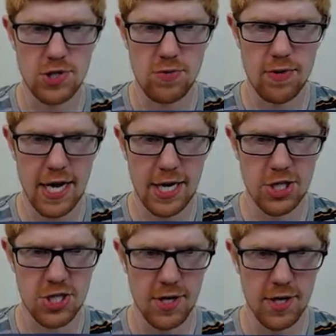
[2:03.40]

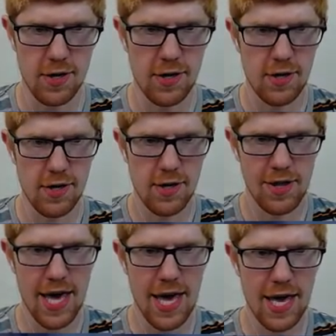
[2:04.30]
direction.
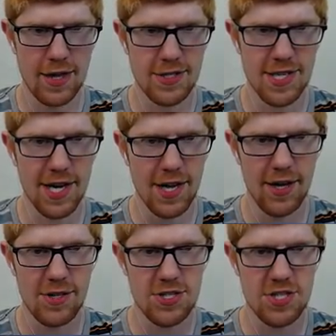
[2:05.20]
Yay, let's see how
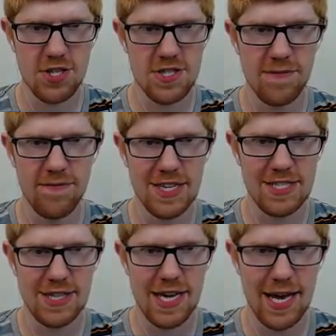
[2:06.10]
I
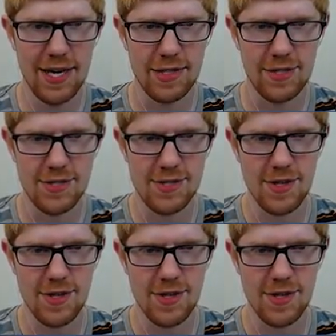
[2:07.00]
circumvented that island.